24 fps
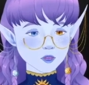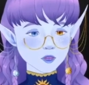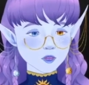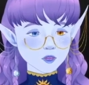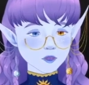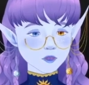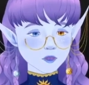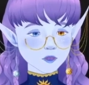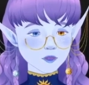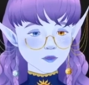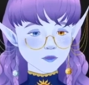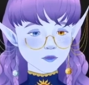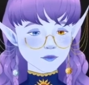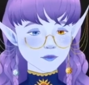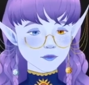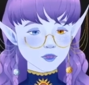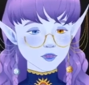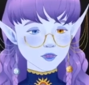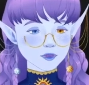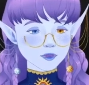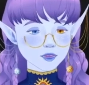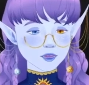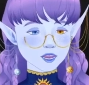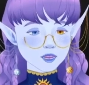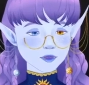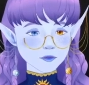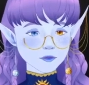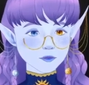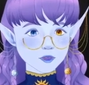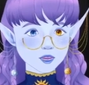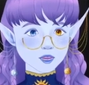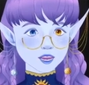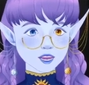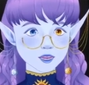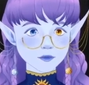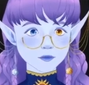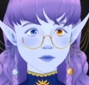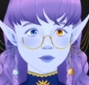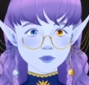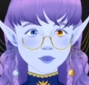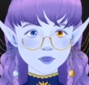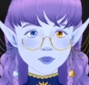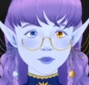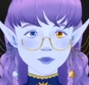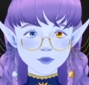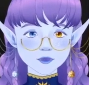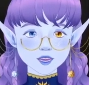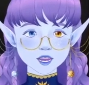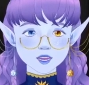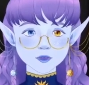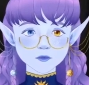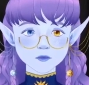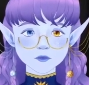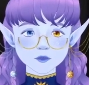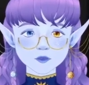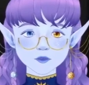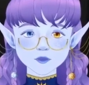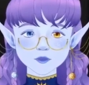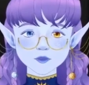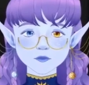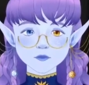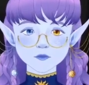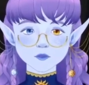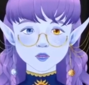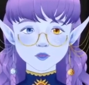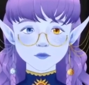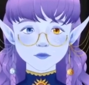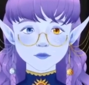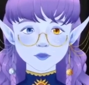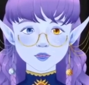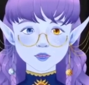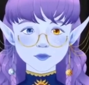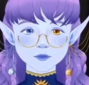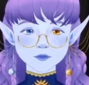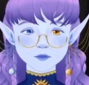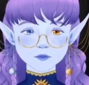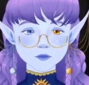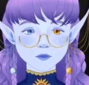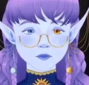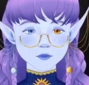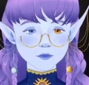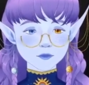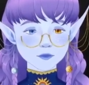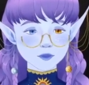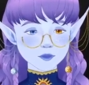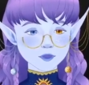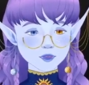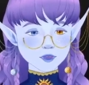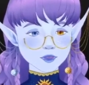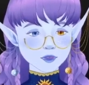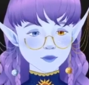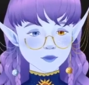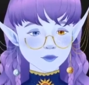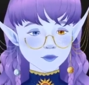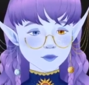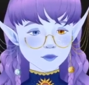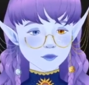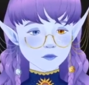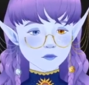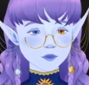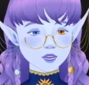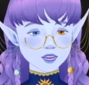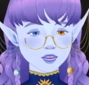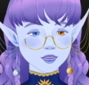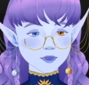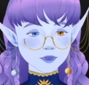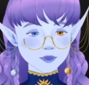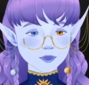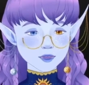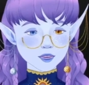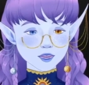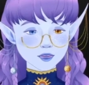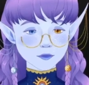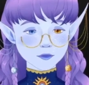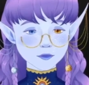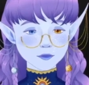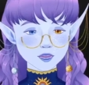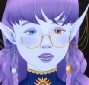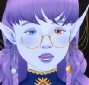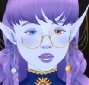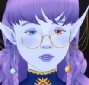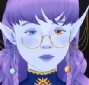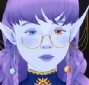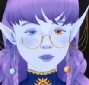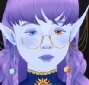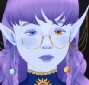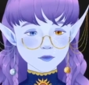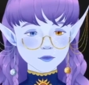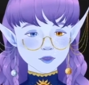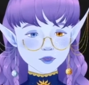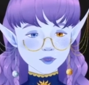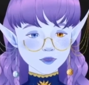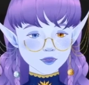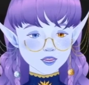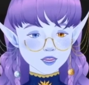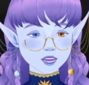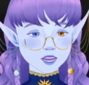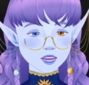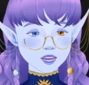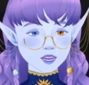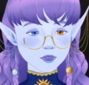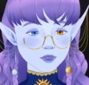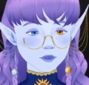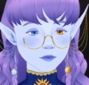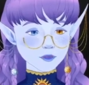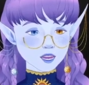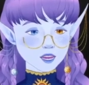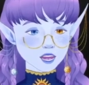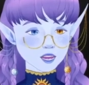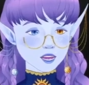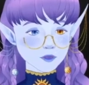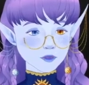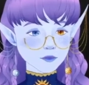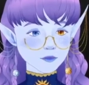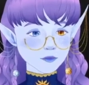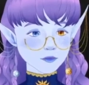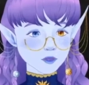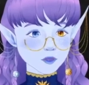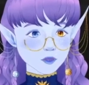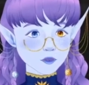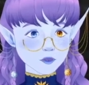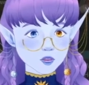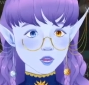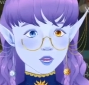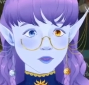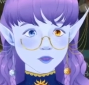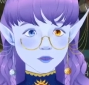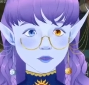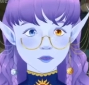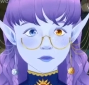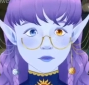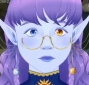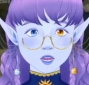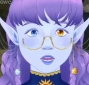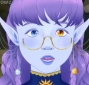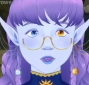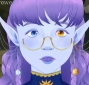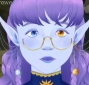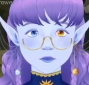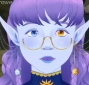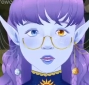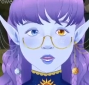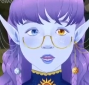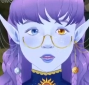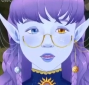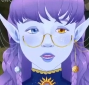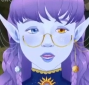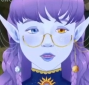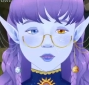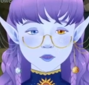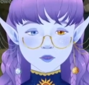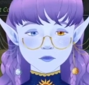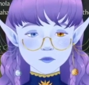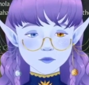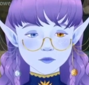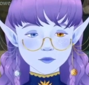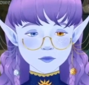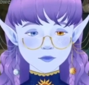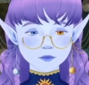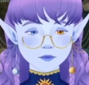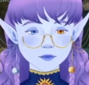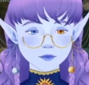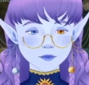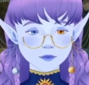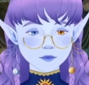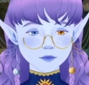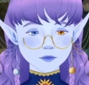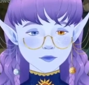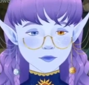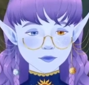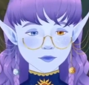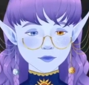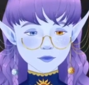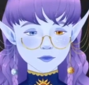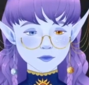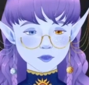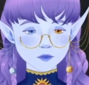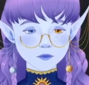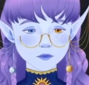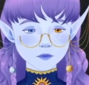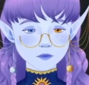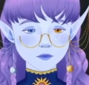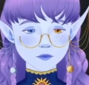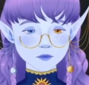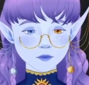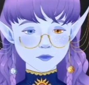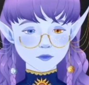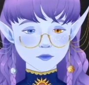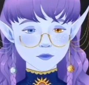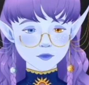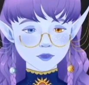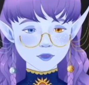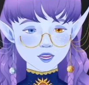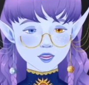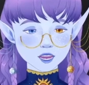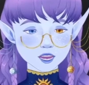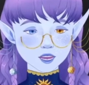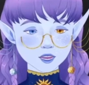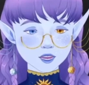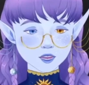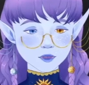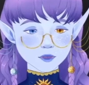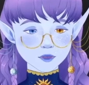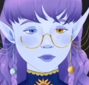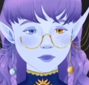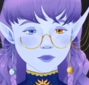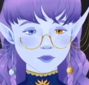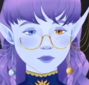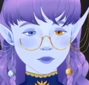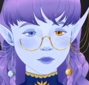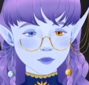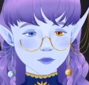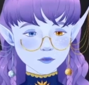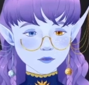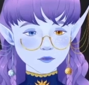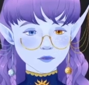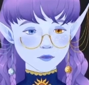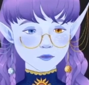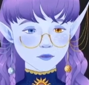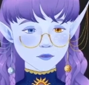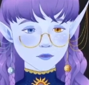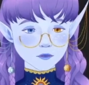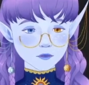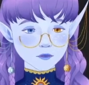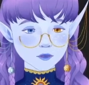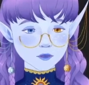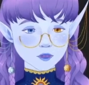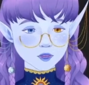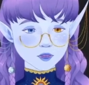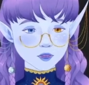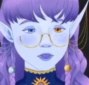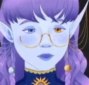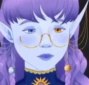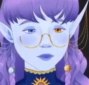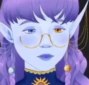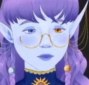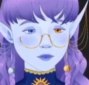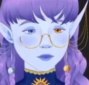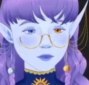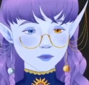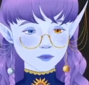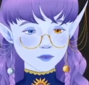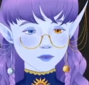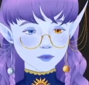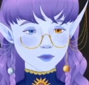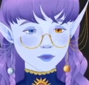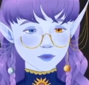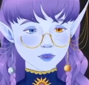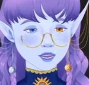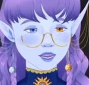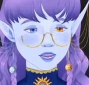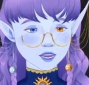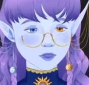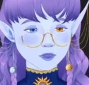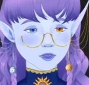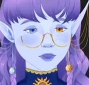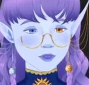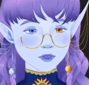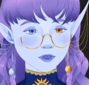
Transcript: So I'm going to take Benevolent Intent, which gives me plus 30% sway scheme power, because I am actively trying to sway her right now. So that changes the likelihood to